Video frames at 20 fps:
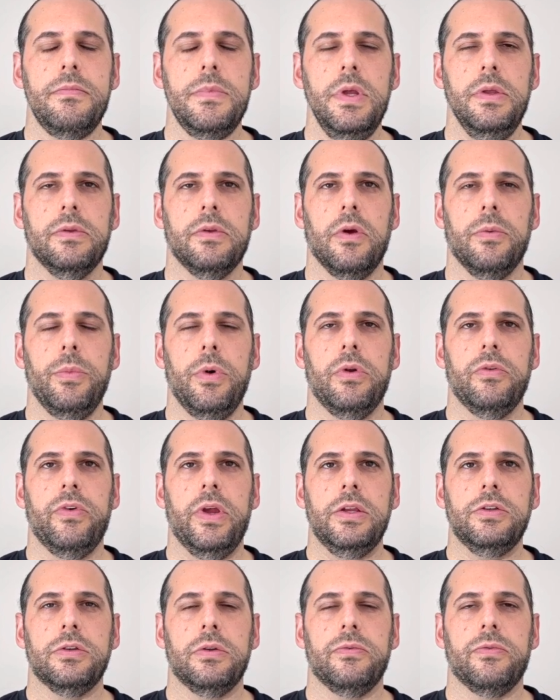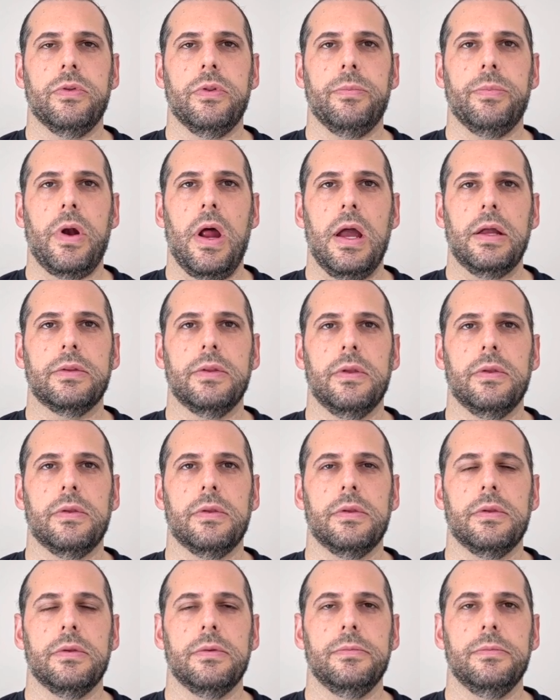It's our motivation for the
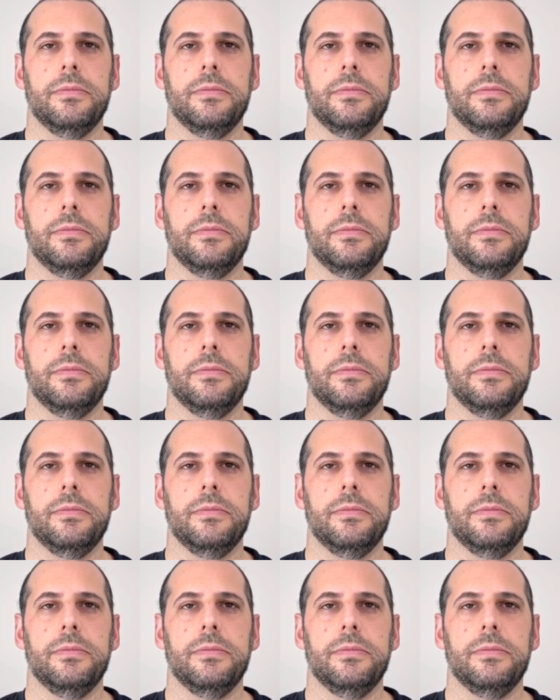practice.